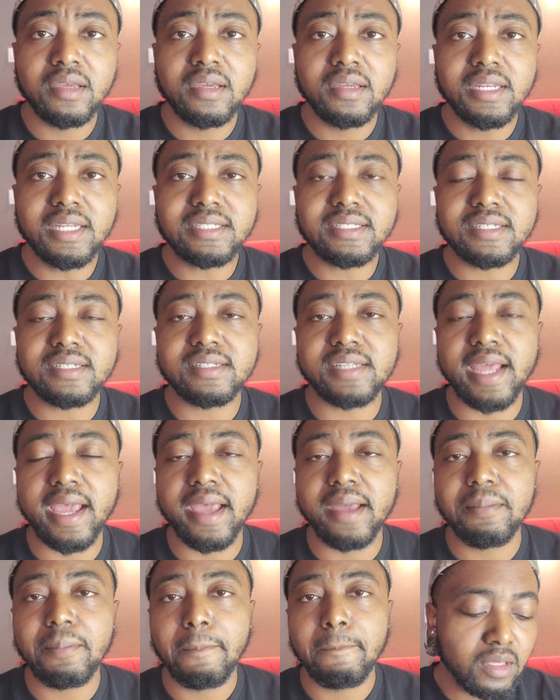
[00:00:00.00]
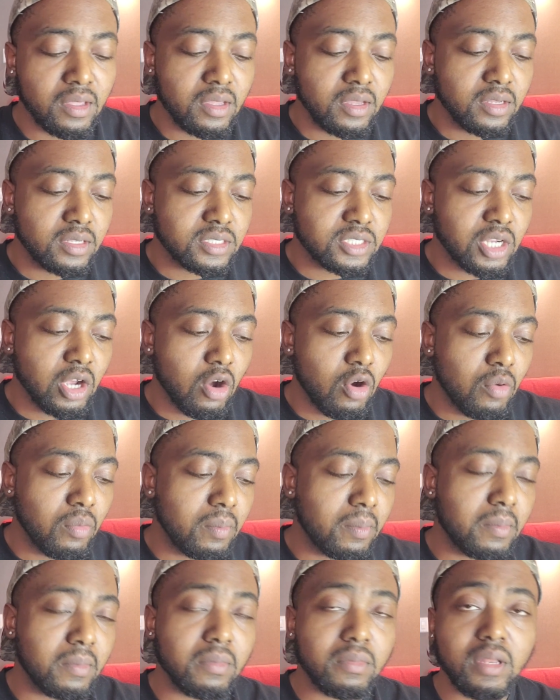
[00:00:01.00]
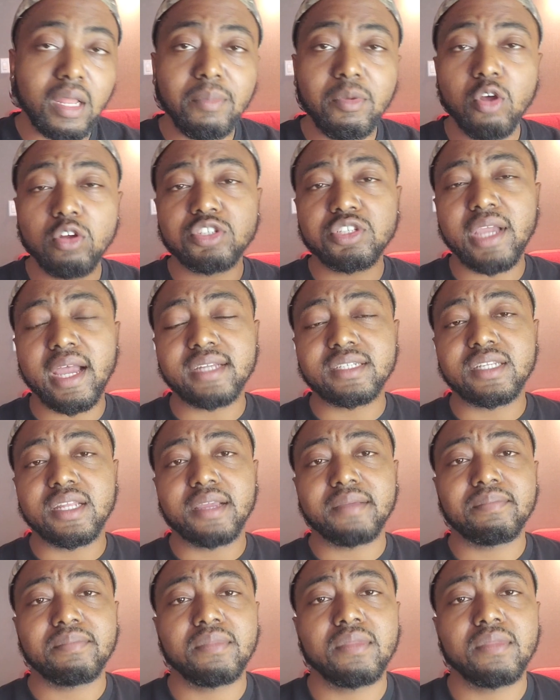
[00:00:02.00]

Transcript: This is sad. So let me know what you guys think.